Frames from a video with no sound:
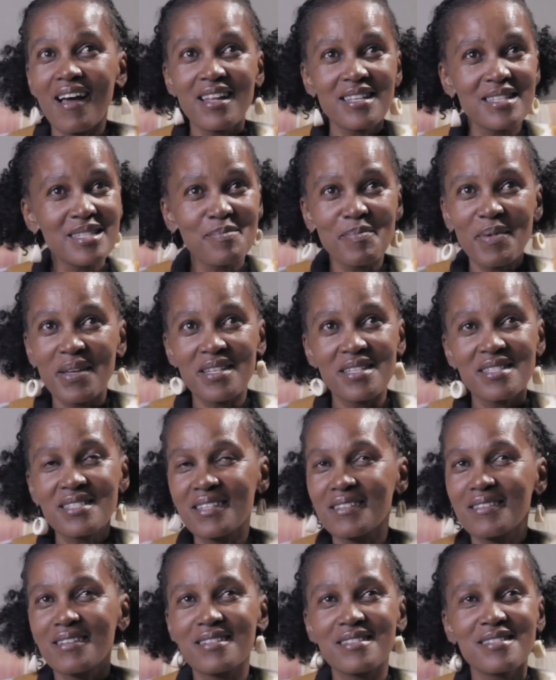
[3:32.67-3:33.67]
art
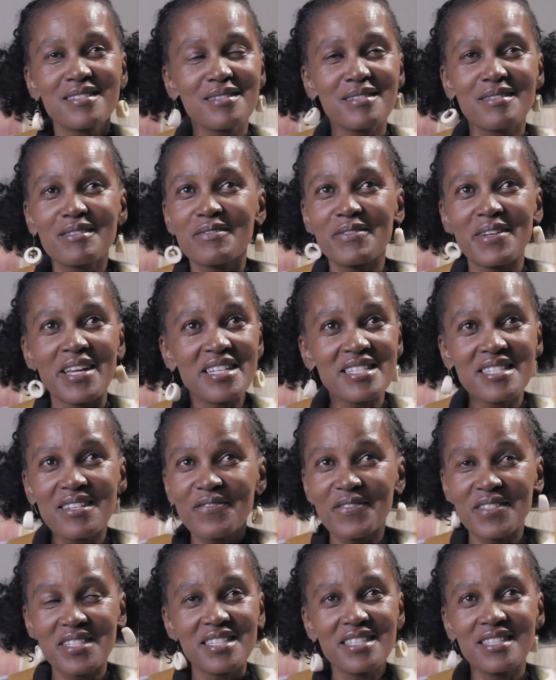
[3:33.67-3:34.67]
space and its
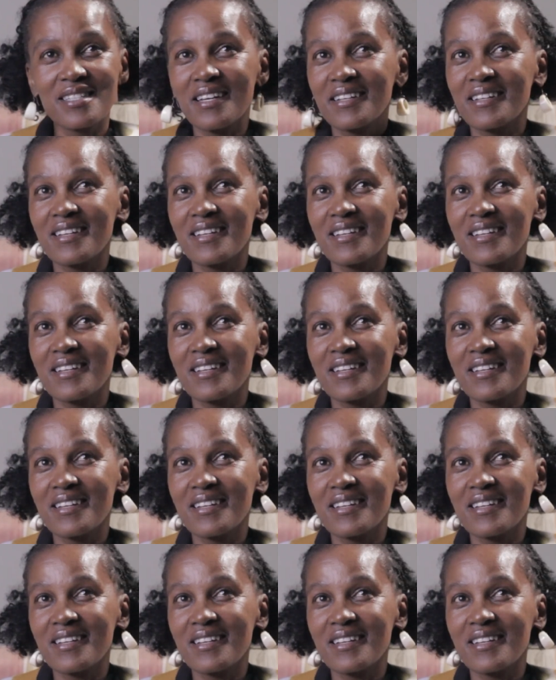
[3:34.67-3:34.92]
creativity